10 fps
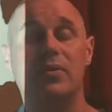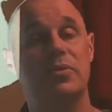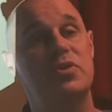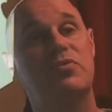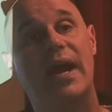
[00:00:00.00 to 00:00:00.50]

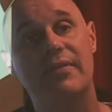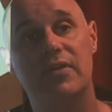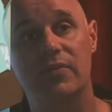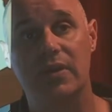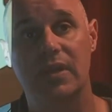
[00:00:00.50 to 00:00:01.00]
was 5
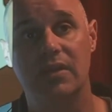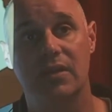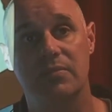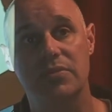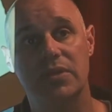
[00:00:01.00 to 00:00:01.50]
different
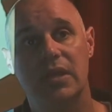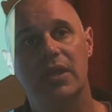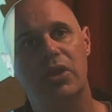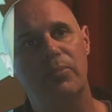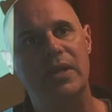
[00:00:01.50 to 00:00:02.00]
kingdoms.
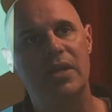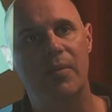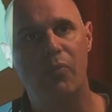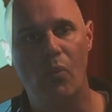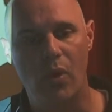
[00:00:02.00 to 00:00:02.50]
It'll
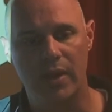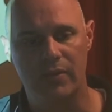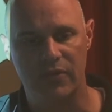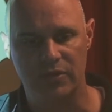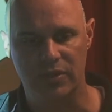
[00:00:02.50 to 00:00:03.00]
become 1
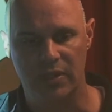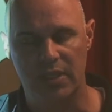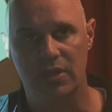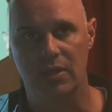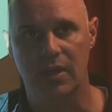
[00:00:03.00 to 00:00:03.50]
eventually
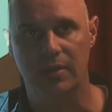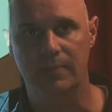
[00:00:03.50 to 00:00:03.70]
later on.